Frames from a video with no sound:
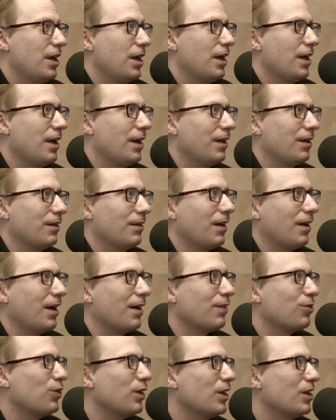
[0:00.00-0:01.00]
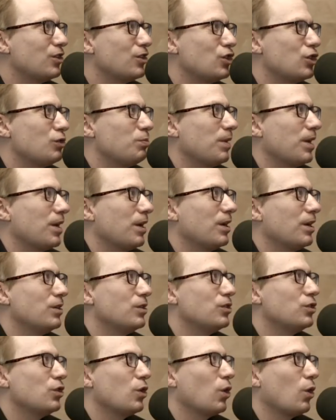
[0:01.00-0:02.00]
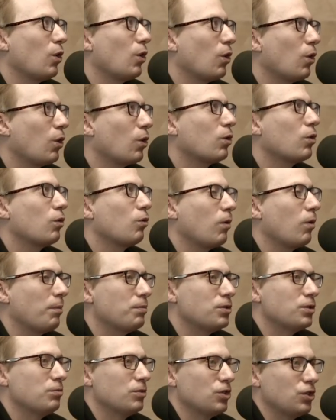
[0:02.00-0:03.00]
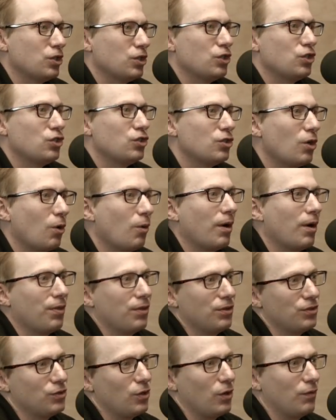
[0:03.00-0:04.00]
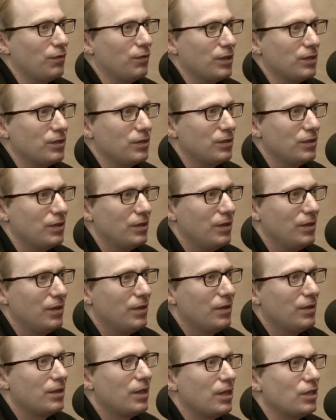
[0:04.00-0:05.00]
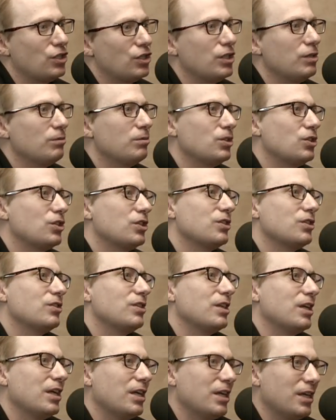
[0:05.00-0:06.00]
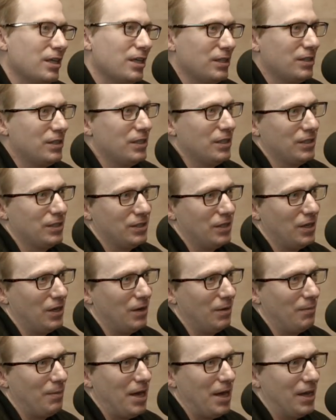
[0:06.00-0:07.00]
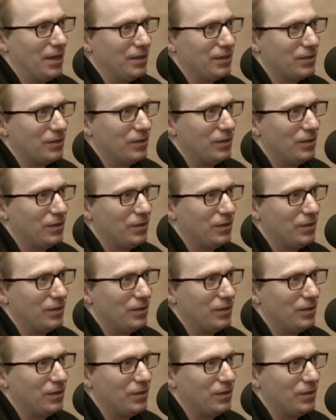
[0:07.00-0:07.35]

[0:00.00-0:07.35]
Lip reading: And I think it's just because her corruption was just so on the surface that she was just the easiest to unmask.